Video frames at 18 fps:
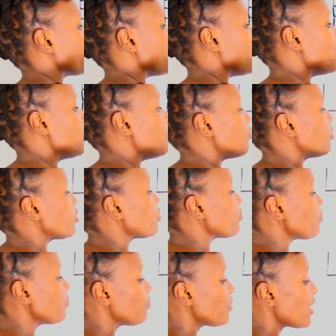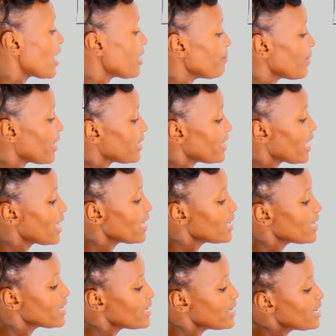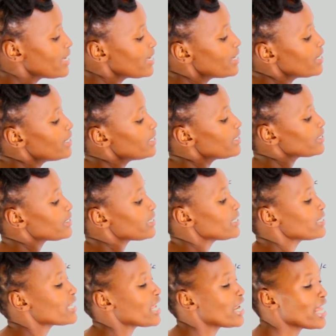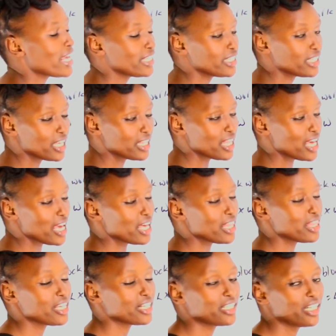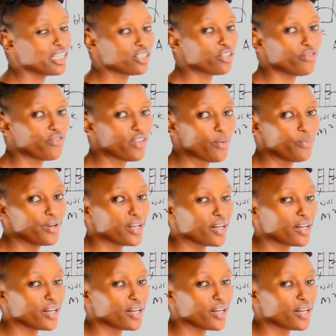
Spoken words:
then we multiply by the center line, the thickness of the